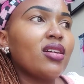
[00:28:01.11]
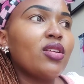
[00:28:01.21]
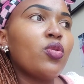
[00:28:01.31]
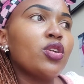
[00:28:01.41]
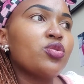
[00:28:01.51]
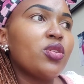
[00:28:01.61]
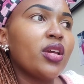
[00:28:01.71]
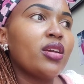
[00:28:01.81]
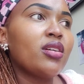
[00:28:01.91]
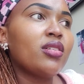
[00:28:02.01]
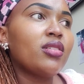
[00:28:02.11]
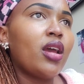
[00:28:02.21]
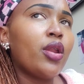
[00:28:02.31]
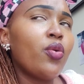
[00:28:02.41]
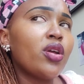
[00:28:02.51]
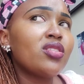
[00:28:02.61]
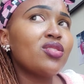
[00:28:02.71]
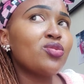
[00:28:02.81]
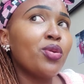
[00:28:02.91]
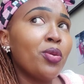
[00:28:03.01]
I didn't want
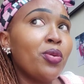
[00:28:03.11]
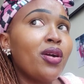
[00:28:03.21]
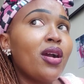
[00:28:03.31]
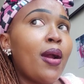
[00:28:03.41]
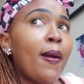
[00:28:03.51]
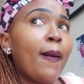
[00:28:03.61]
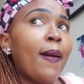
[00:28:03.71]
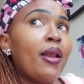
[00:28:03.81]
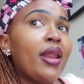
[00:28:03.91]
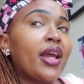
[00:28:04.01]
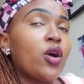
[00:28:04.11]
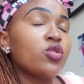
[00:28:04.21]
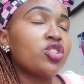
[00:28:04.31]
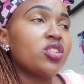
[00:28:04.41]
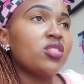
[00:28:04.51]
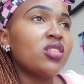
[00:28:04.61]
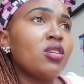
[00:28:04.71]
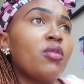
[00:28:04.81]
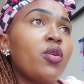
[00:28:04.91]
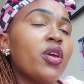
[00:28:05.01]
it to look like I was chasing
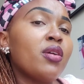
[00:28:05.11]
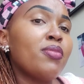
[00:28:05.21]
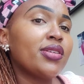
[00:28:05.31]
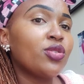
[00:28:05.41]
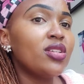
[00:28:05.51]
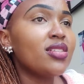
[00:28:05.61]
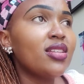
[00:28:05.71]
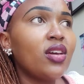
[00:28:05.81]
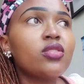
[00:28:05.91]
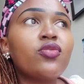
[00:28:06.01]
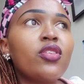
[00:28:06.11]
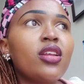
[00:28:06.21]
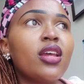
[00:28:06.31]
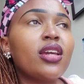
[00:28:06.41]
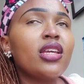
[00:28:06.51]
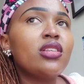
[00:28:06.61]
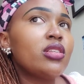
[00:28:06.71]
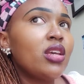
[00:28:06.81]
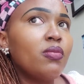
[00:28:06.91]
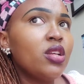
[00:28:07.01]
him away, but honestly I was feeling like
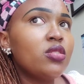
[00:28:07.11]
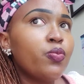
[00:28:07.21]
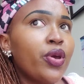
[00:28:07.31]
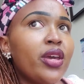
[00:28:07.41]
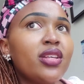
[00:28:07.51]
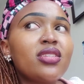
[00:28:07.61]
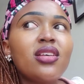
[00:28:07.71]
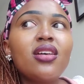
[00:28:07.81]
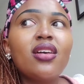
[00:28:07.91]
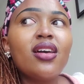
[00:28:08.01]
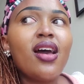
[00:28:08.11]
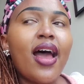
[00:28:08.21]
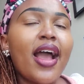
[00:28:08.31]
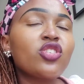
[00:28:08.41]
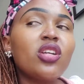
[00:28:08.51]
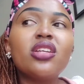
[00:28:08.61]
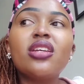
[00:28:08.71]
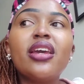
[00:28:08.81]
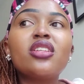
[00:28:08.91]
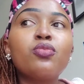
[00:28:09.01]
he's in my space. I actually
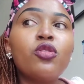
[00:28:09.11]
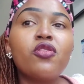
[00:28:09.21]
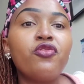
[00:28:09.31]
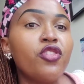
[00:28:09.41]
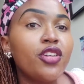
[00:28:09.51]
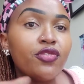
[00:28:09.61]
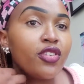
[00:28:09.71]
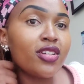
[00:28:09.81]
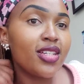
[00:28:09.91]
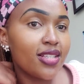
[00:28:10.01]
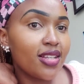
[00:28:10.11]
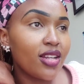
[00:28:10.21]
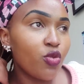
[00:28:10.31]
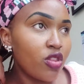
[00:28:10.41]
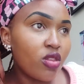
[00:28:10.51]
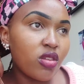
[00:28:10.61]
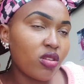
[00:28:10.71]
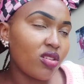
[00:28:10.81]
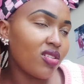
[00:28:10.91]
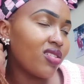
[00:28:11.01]
get bored very, very easily with,
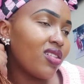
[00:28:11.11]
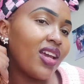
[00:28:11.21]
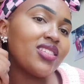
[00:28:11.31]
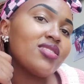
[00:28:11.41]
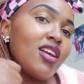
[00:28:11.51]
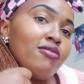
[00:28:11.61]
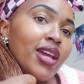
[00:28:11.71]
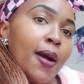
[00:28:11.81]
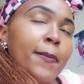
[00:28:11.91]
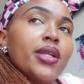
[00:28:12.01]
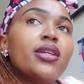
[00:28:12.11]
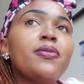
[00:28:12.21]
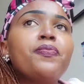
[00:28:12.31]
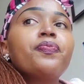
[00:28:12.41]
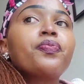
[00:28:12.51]
I just love my company.